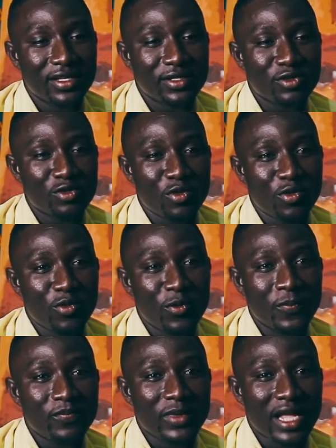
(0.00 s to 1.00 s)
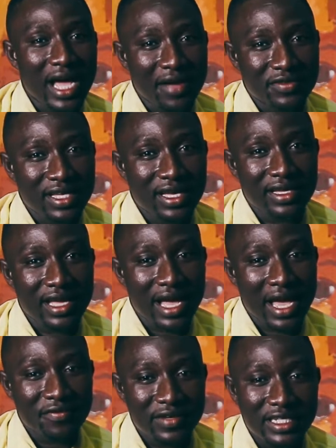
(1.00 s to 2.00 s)
So After
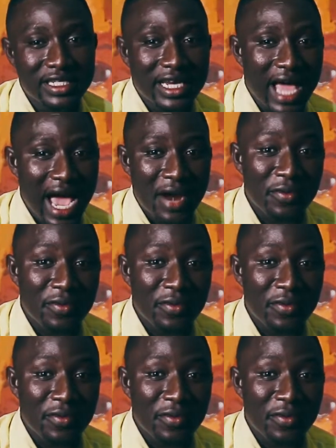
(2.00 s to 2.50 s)
I finish, then I